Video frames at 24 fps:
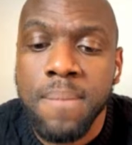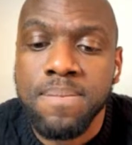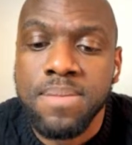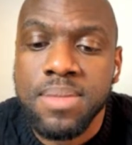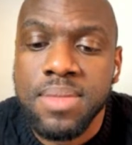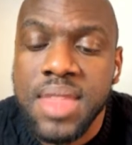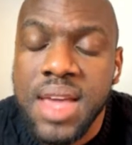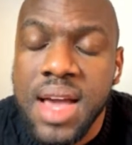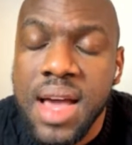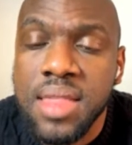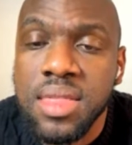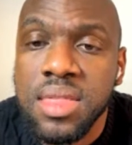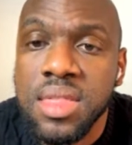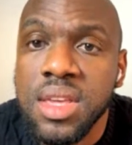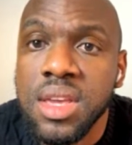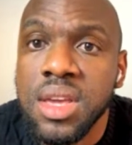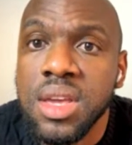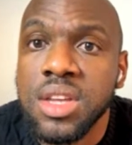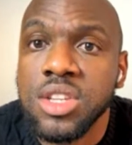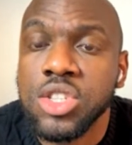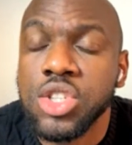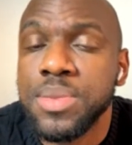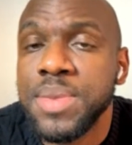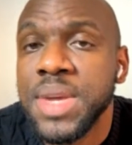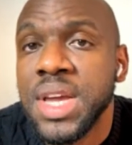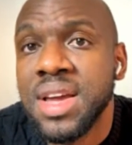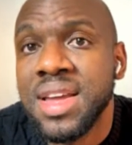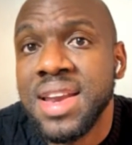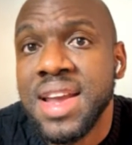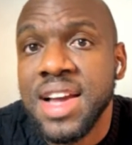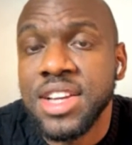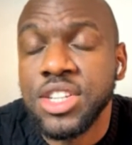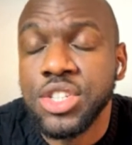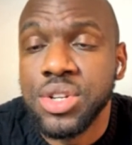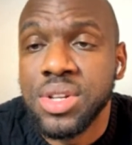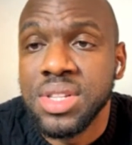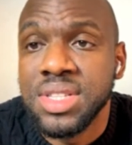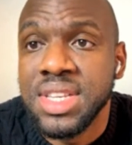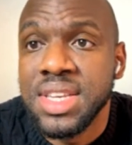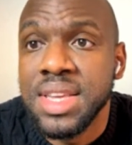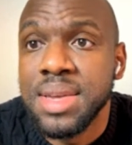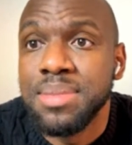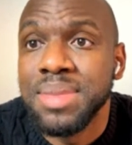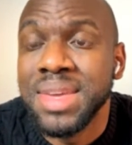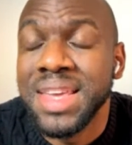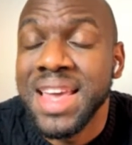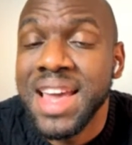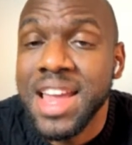that the Jamaica national
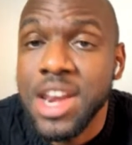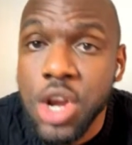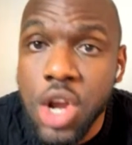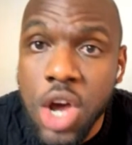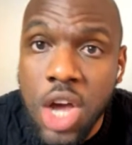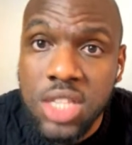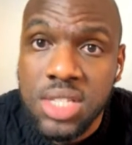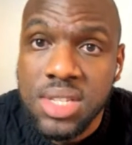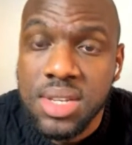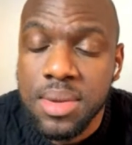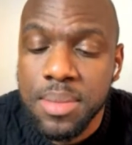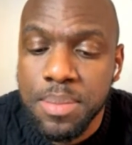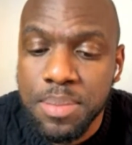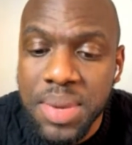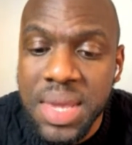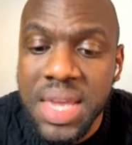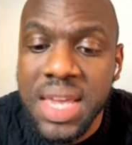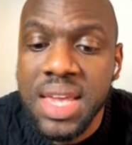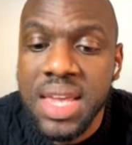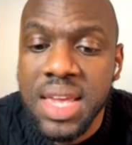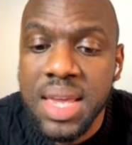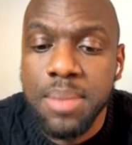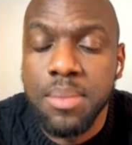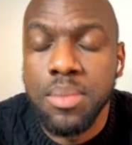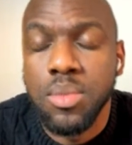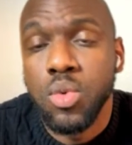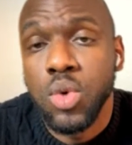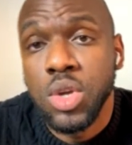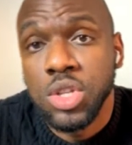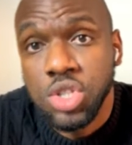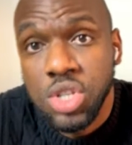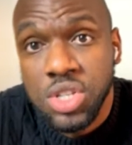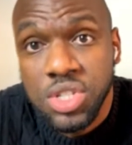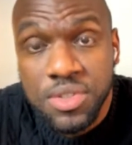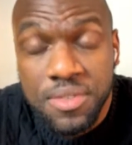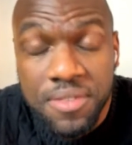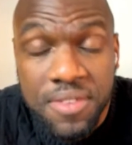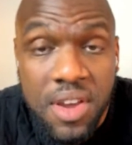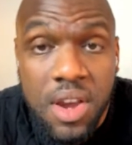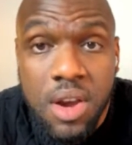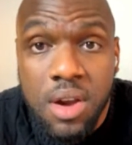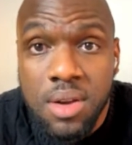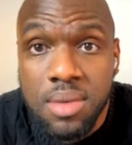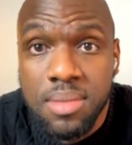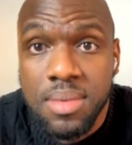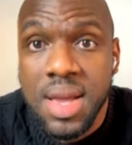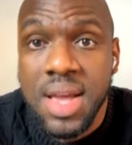team cannot pay him, which is fair.